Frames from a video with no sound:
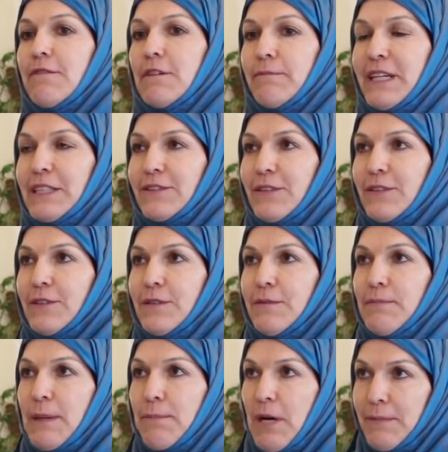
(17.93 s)
from Mexico.
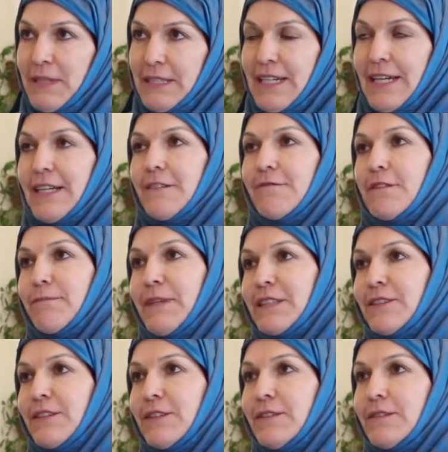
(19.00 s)
My mom and dad are from
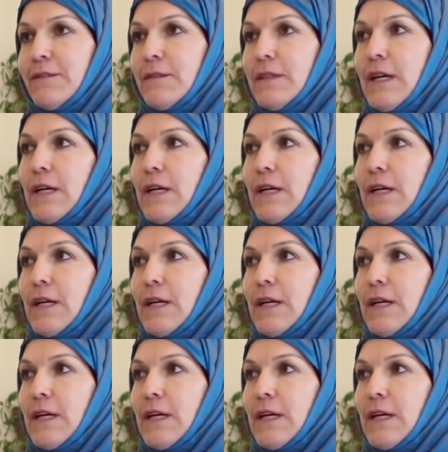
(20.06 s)
Mexico.